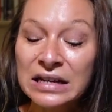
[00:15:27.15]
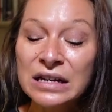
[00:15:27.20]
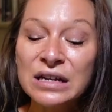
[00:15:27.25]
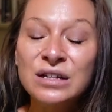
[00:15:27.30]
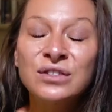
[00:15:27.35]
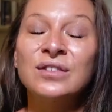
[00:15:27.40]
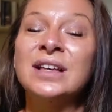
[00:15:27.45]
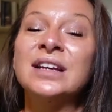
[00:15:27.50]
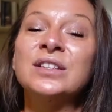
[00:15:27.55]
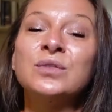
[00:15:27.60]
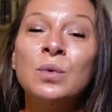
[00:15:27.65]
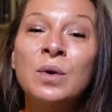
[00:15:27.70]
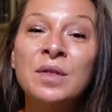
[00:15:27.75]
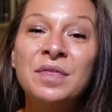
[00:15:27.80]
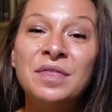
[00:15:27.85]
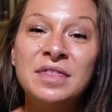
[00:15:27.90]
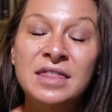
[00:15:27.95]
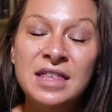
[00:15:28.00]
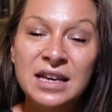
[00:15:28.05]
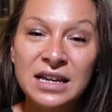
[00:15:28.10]
So that's
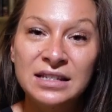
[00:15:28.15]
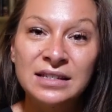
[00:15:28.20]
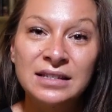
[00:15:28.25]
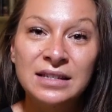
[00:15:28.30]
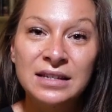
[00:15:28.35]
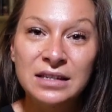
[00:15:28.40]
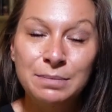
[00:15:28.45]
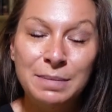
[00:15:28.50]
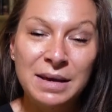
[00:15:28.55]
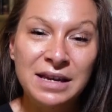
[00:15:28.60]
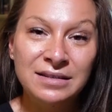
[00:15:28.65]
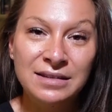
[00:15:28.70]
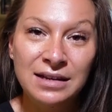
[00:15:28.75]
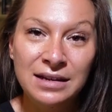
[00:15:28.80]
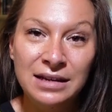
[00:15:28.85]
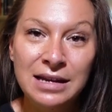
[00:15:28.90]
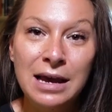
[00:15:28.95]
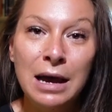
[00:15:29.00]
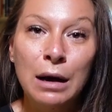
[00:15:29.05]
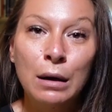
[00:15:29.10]
what this is
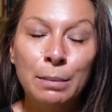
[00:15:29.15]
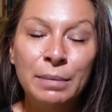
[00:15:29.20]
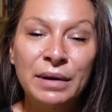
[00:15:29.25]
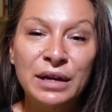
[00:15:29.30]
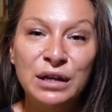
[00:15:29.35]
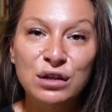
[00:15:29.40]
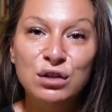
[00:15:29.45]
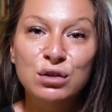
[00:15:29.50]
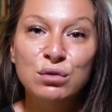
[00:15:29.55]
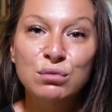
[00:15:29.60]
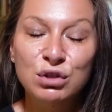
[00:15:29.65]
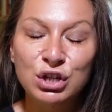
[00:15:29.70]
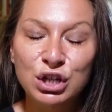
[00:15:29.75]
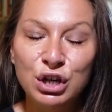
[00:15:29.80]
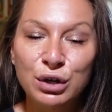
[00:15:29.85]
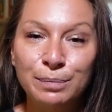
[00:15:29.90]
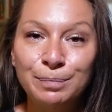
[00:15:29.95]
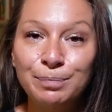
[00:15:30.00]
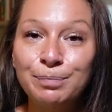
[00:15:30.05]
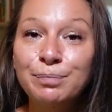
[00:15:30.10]
basically helping you do,
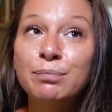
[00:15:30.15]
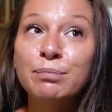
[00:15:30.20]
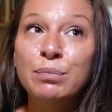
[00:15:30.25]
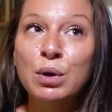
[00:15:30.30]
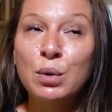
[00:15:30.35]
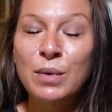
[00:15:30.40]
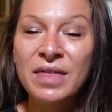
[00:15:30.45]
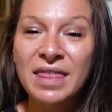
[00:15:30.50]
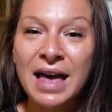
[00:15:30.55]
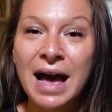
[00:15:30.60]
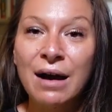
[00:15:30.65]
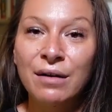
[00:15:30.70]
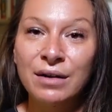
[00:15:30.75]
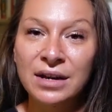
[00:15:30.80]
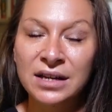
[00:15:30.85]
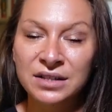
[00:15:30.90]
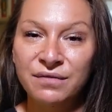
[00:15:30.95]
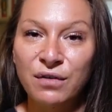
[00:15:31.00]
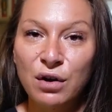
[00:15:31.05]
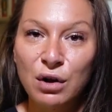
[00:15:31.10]
but without
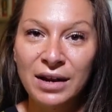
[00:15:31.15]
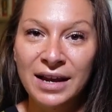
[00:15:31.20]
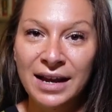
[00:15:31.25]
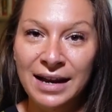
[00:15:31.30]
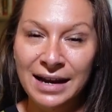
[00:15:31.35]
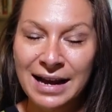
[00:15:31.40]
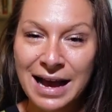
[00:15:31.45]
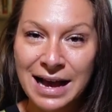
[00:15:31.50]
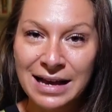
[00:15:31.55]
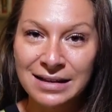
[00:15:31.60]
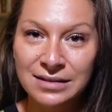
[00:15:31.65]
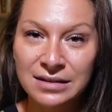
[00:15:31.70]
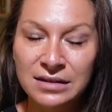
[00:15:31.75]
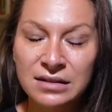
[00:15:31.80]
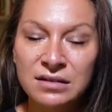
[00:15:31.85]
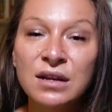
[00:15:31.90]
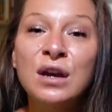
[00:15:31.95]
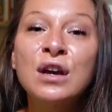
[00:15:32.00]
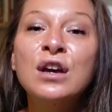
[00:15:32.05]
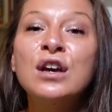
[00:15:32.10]
exfoliating acids.